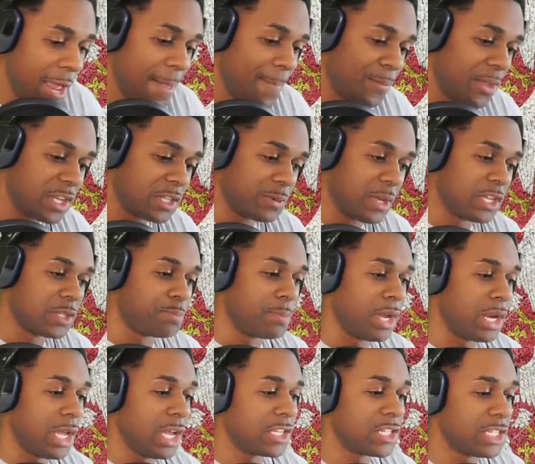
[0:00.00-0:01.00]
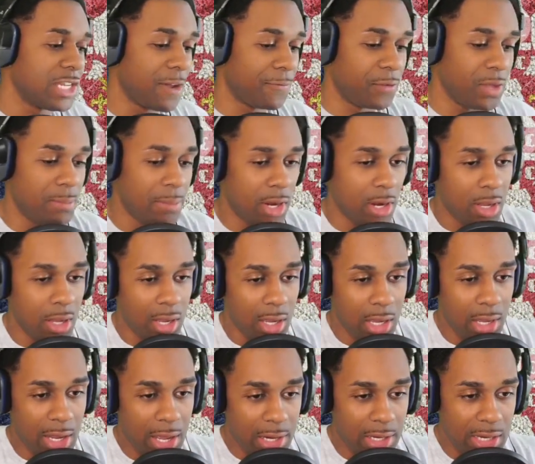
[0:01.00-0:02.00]
definitely been
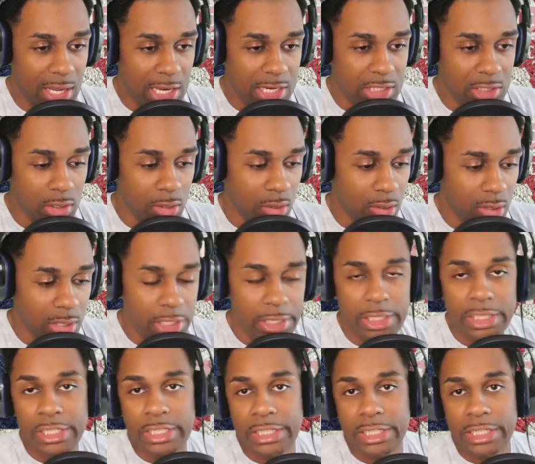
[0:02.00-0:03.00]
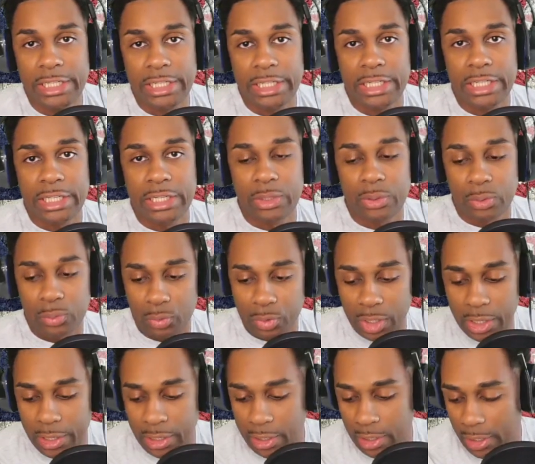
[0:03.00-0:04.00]
a nice little
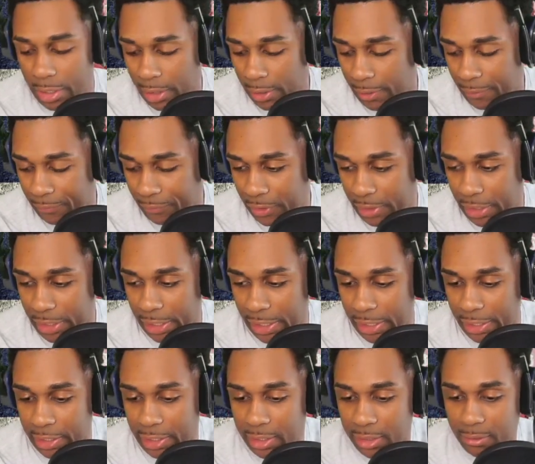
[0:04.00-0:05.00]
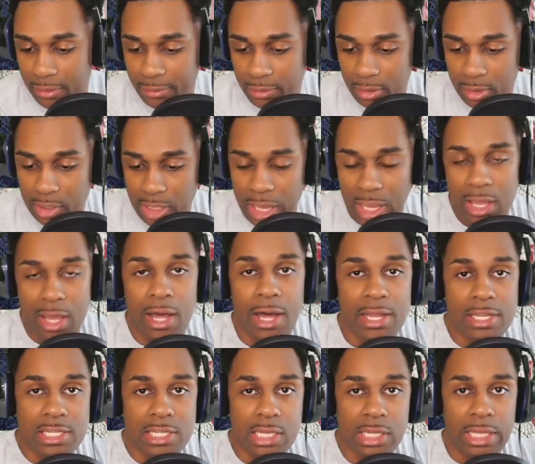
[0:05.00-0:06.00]
run of
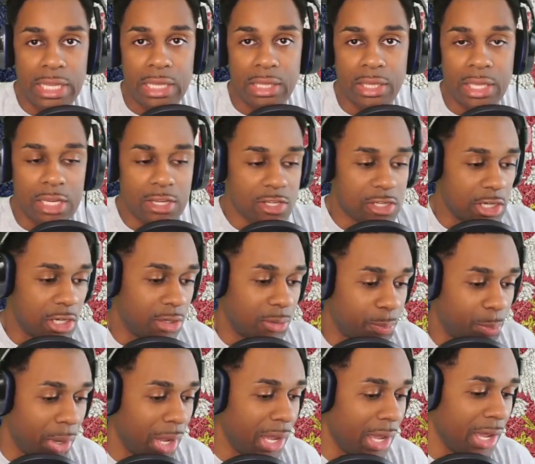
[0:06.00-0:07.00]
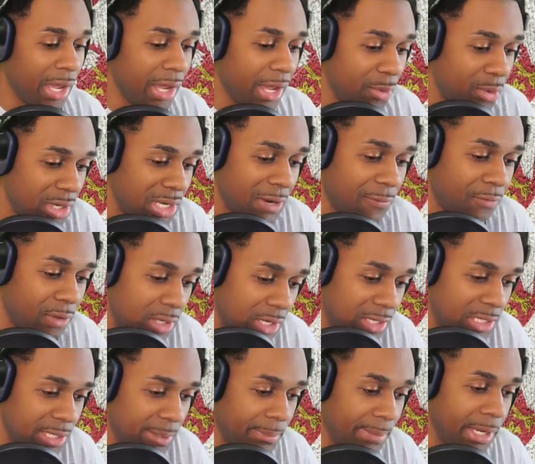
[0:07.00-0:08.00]
chaos lately, so we definitely need
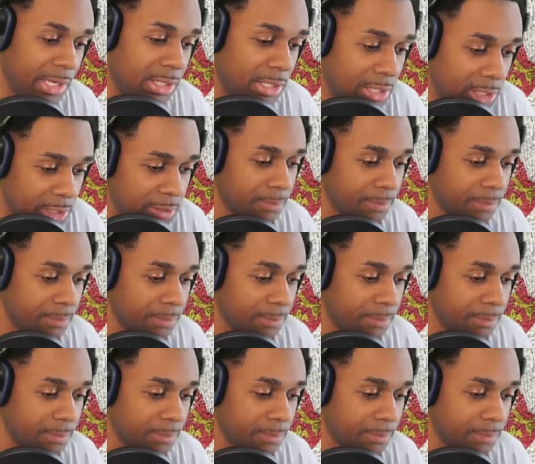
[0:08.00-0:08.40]
something like this.